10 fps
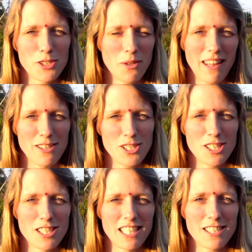
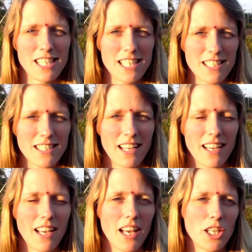2016,
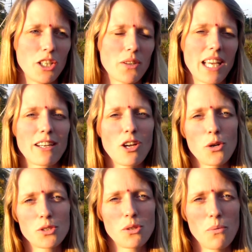you can
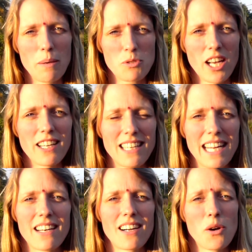go to the website
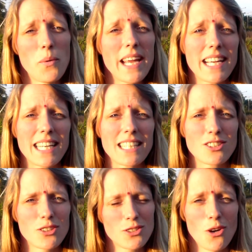
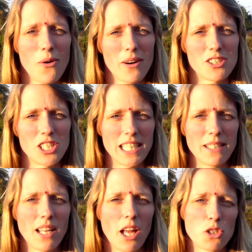
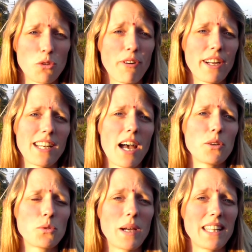innerawakening.org to find
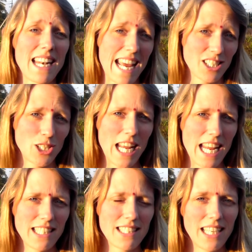out when the next
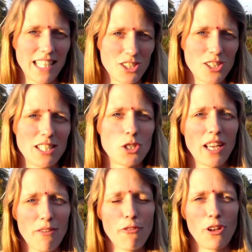date is that you
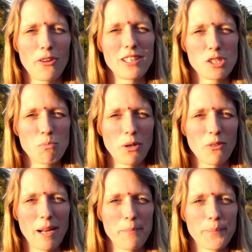can follow this
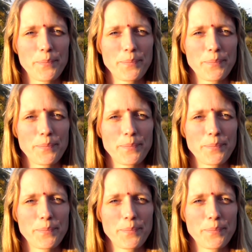program.